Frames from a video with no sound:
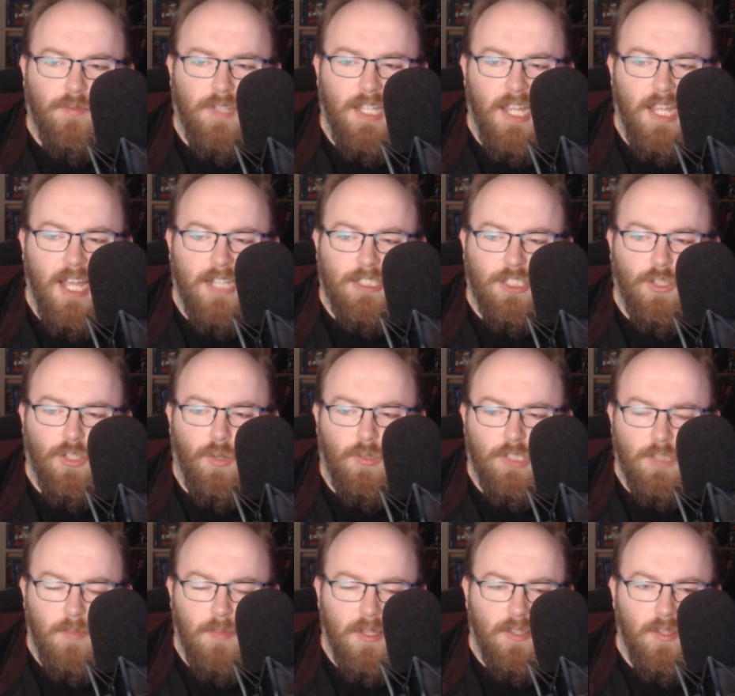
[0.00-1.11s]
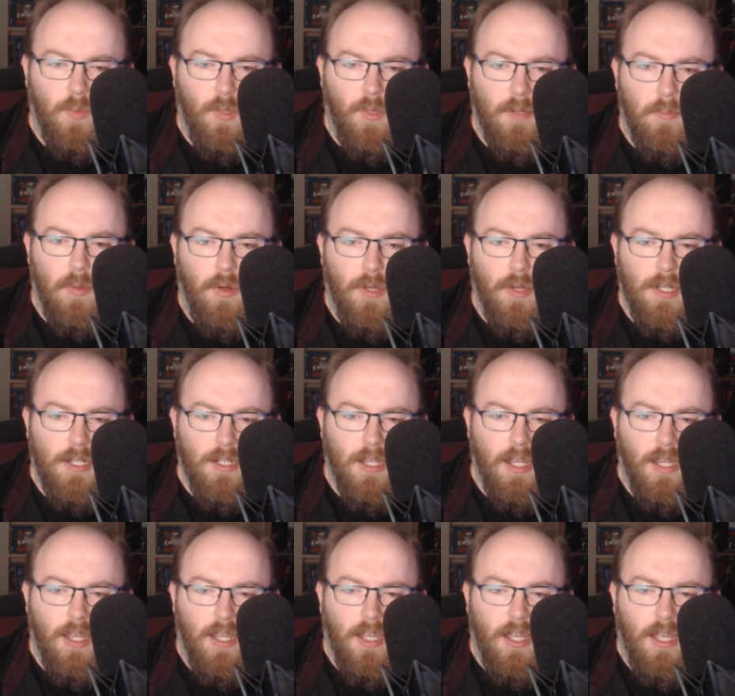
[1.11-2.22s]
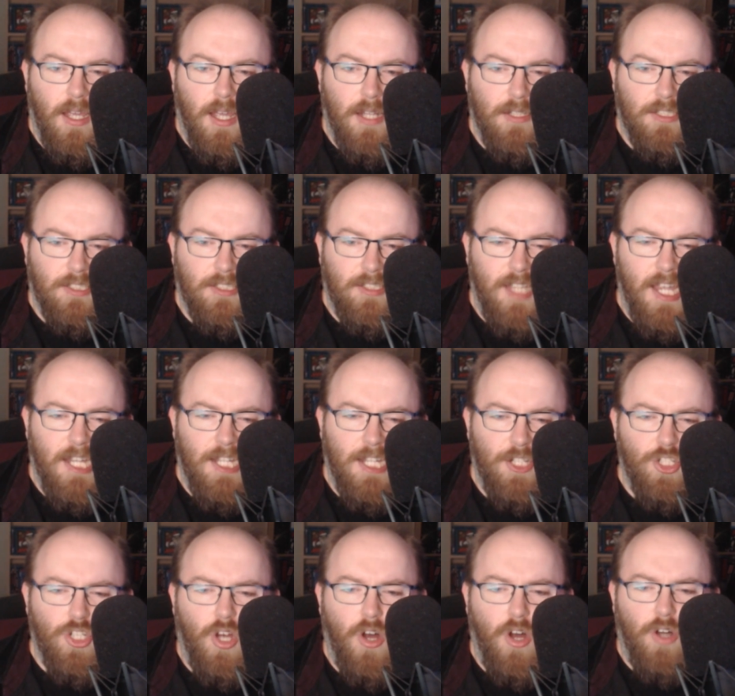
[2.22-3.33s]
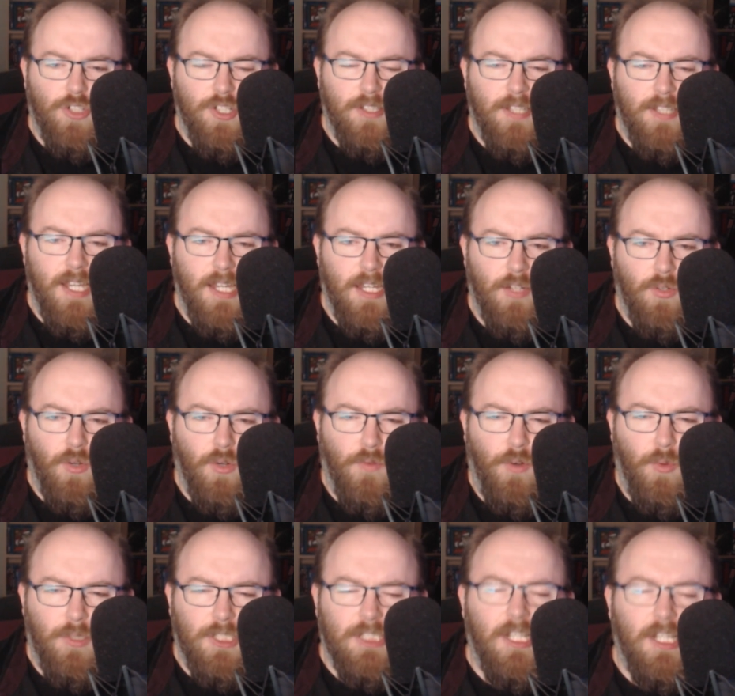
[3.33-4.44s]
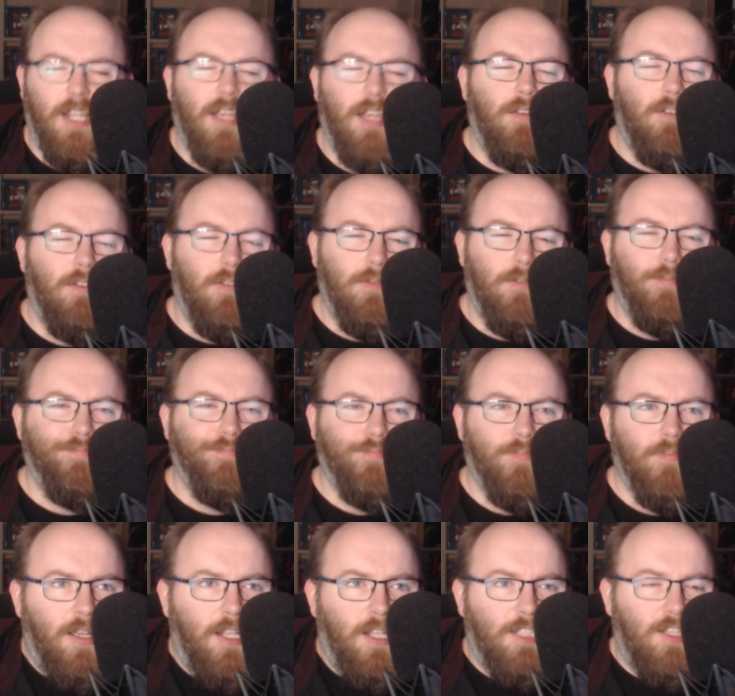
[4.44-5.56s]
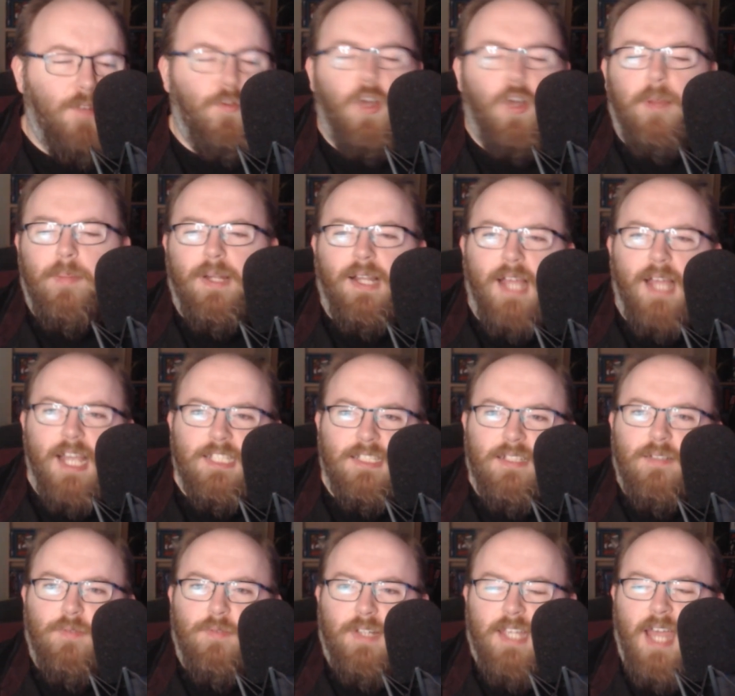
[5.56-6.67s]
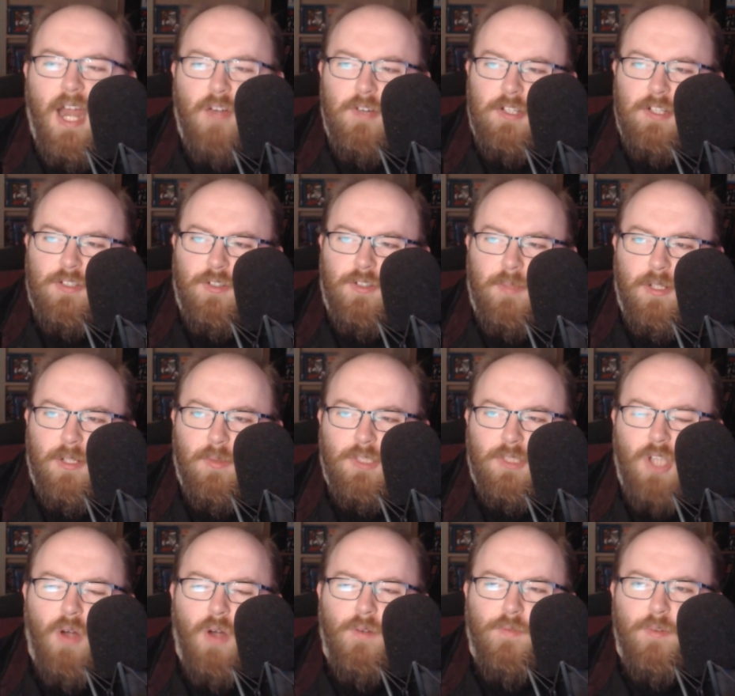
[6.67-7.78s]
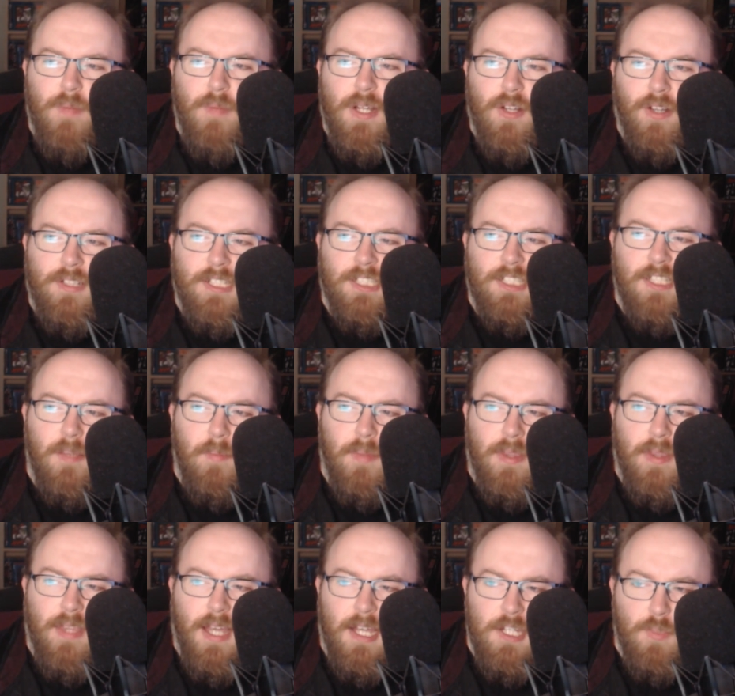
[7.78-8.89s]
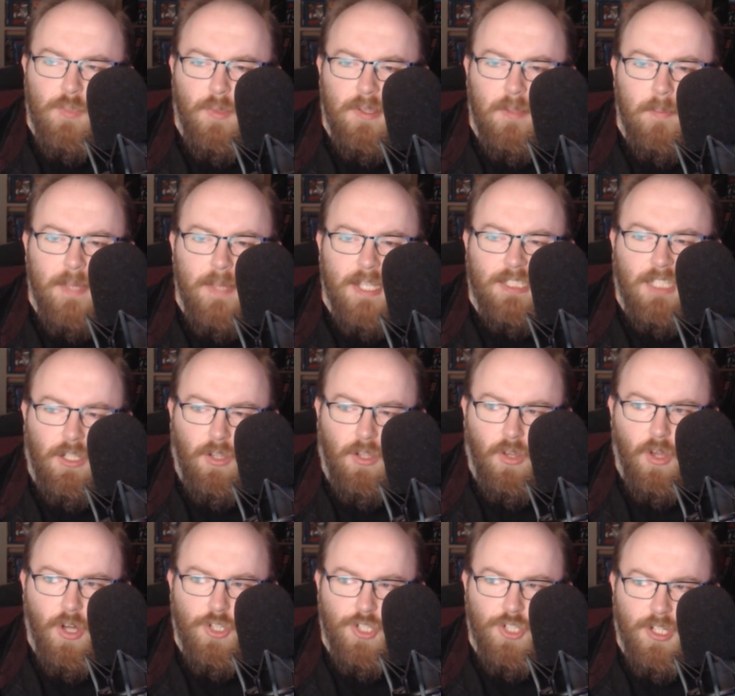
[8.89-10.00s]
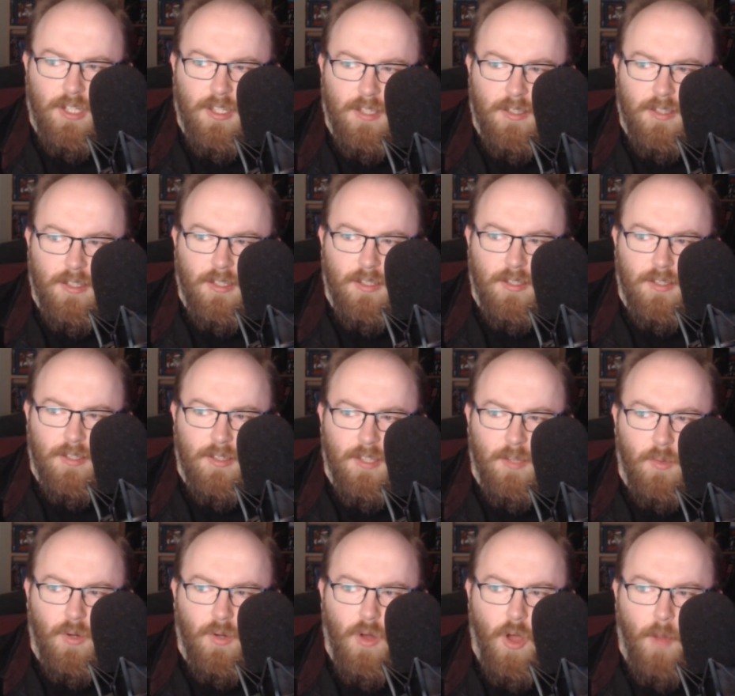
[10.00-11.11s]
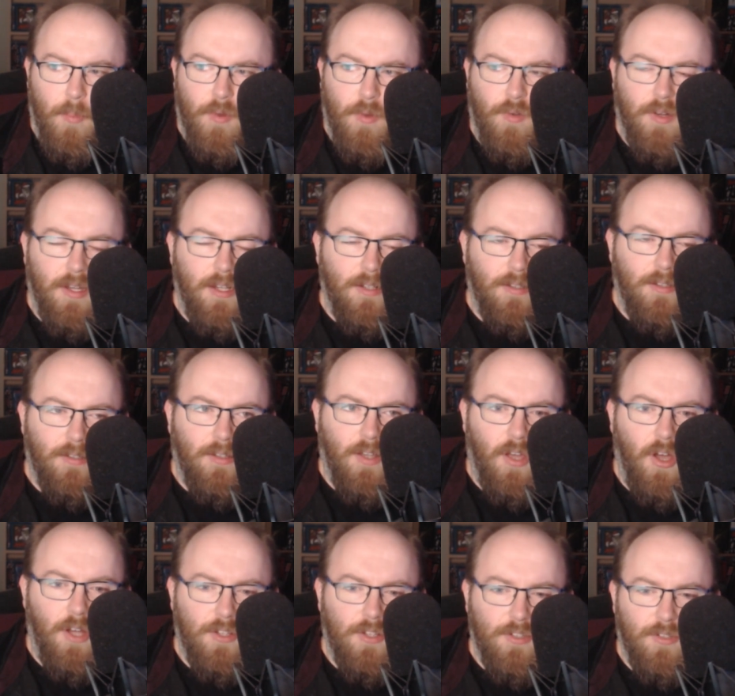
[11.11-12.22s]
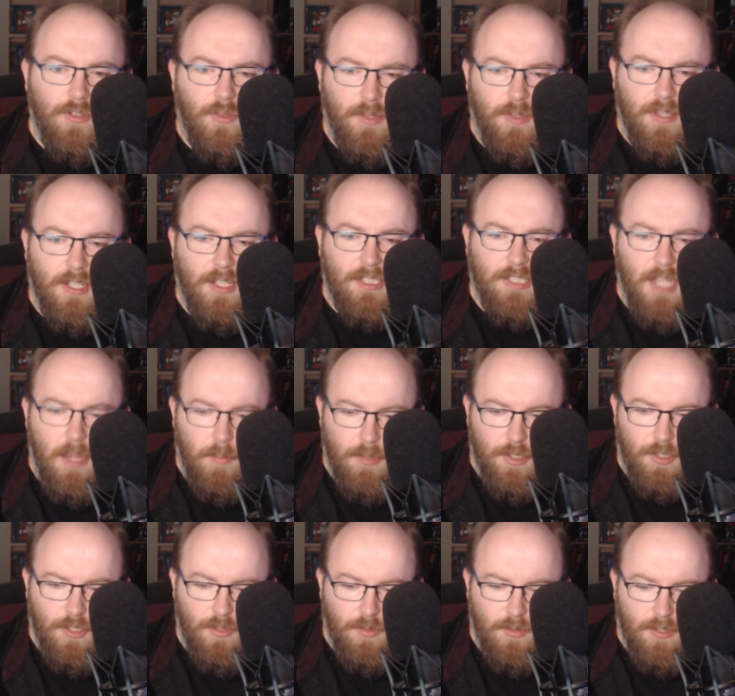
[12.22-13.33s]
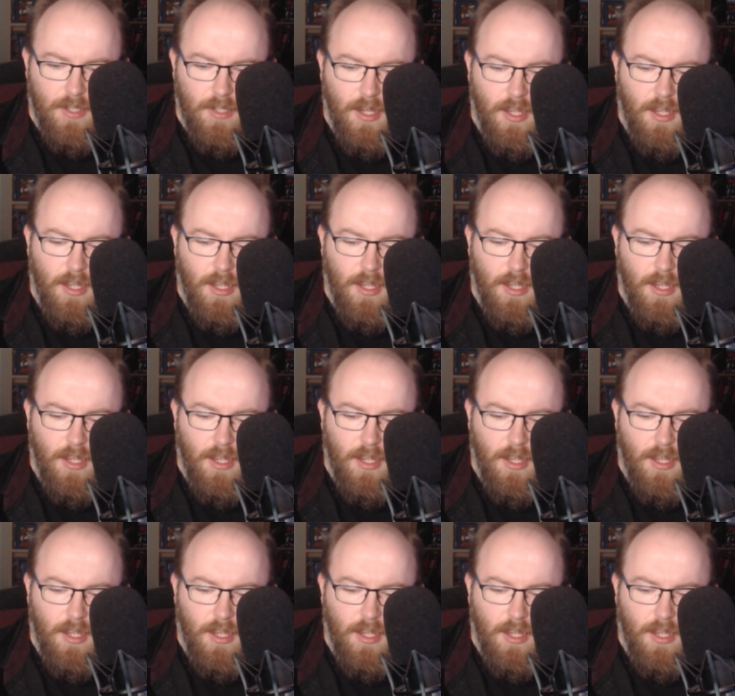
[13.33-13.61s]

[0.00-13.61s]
He hits Goldsmith at one point and is taking charge and taking over, which is a little, he's not very pleasant of a character, but it was hard for me not to sympathize with the basic logic that they were operating under with this episode.